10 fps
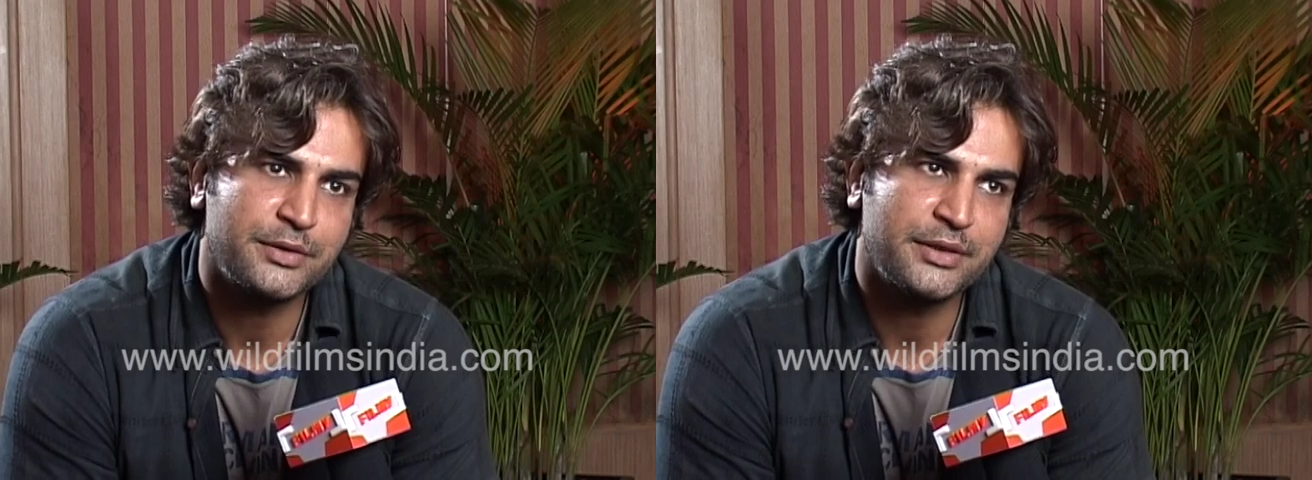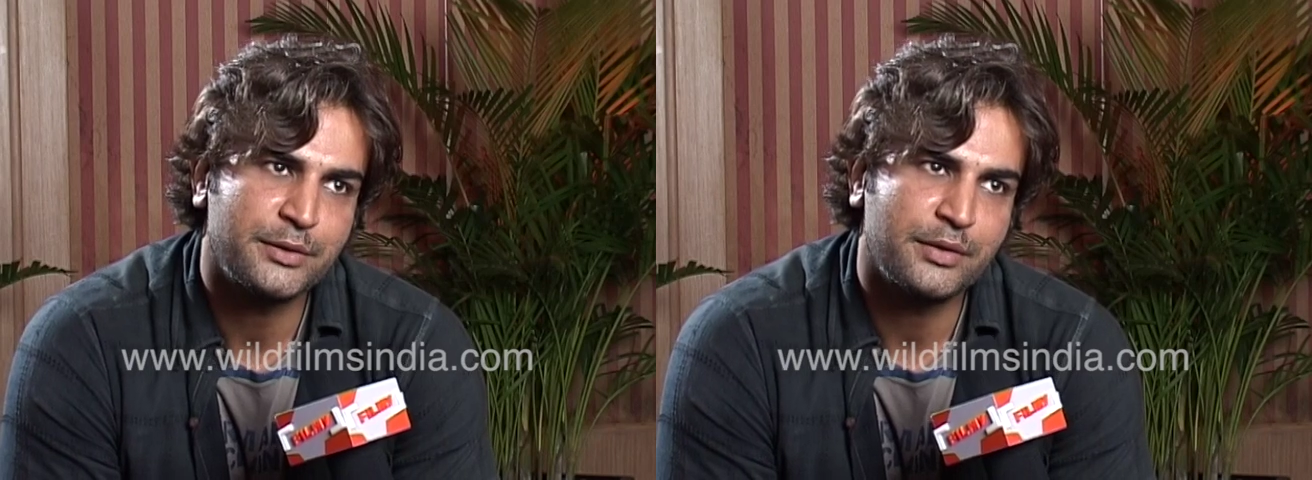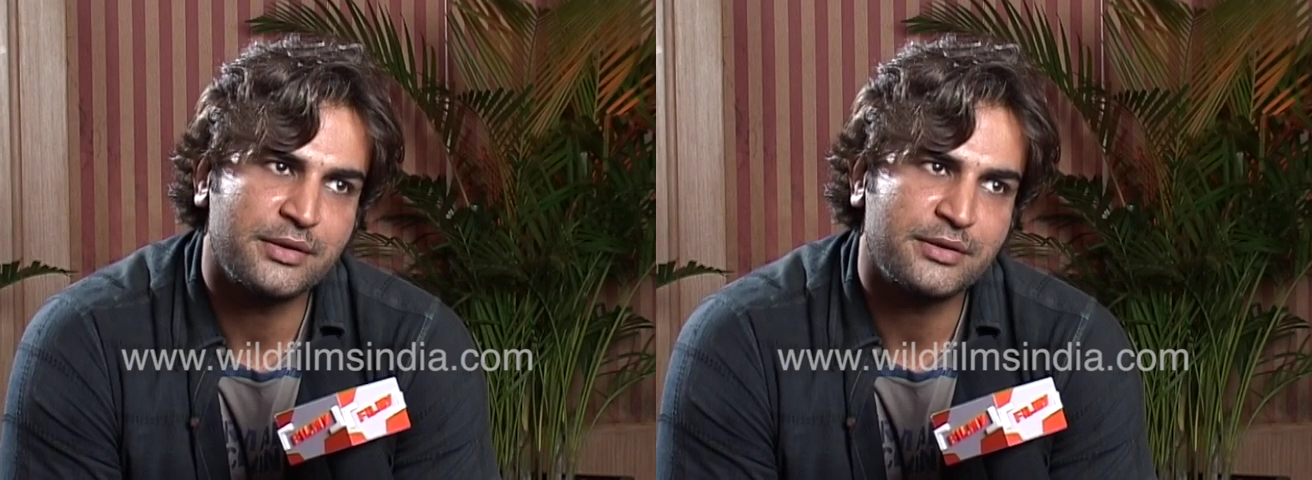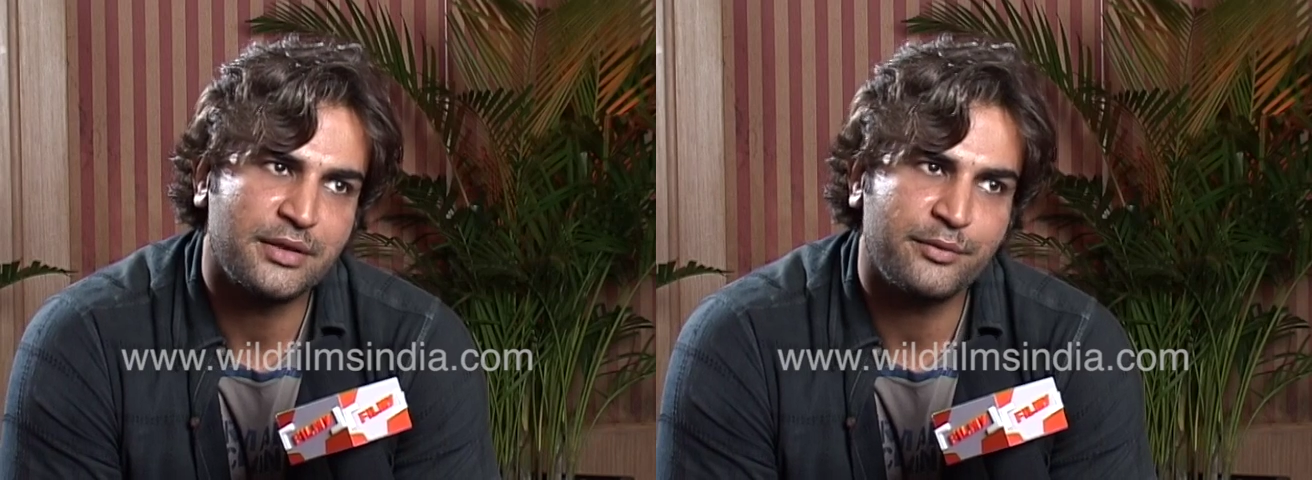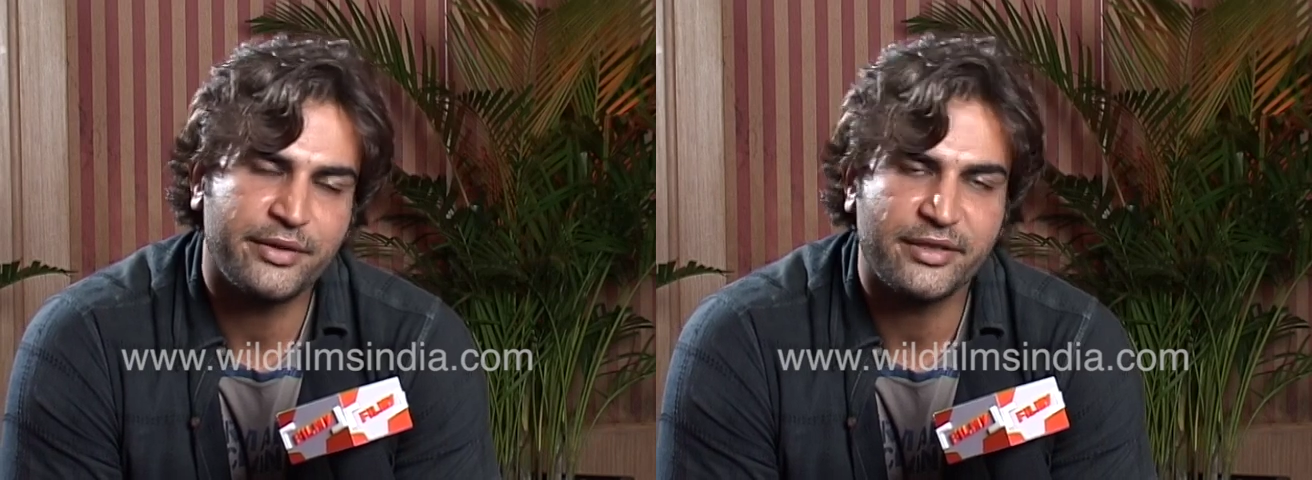tend to
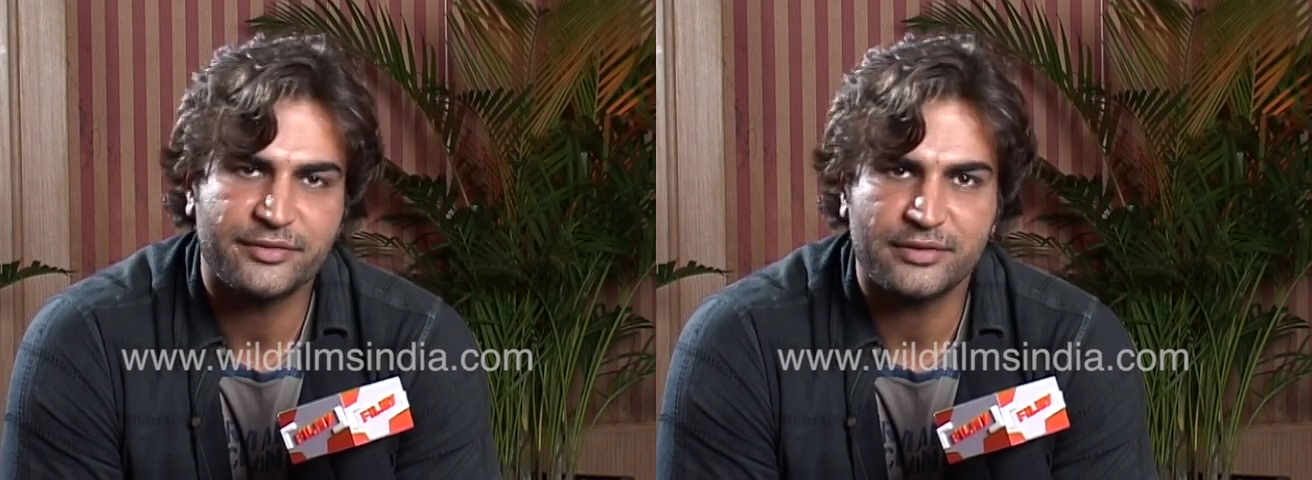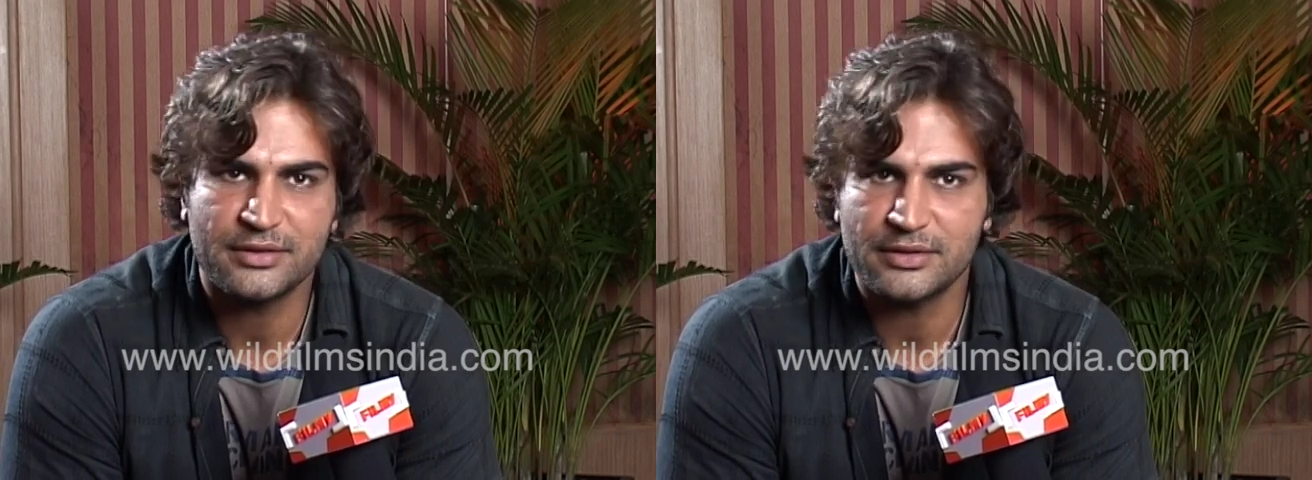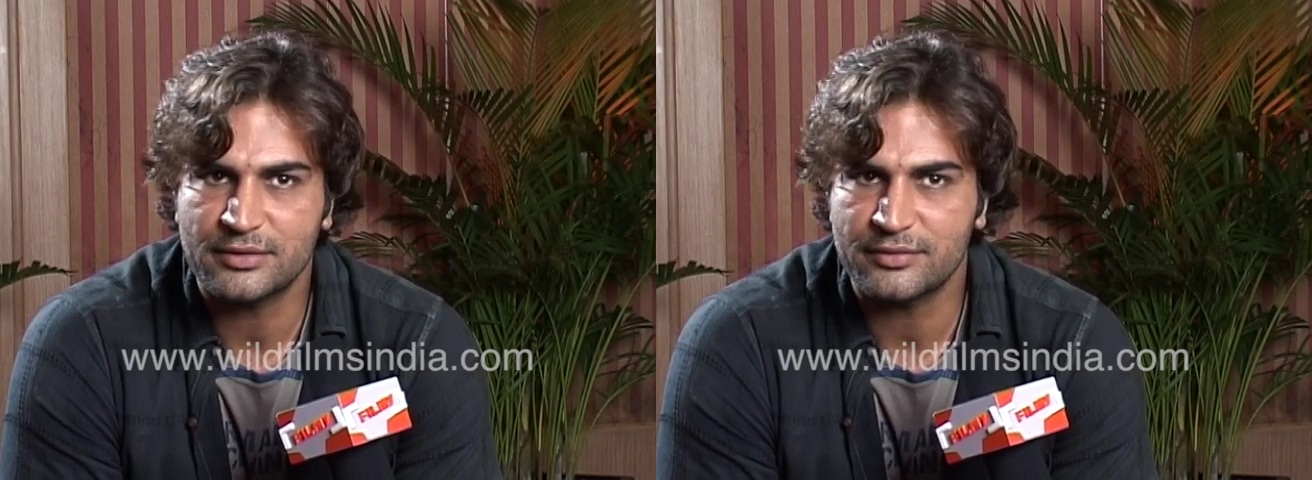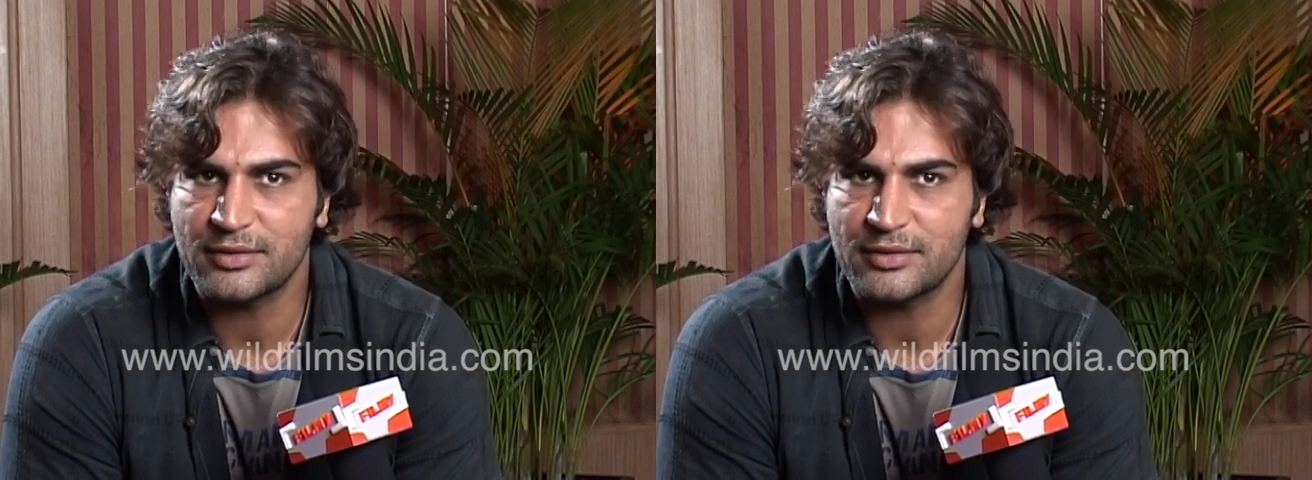understand various facets of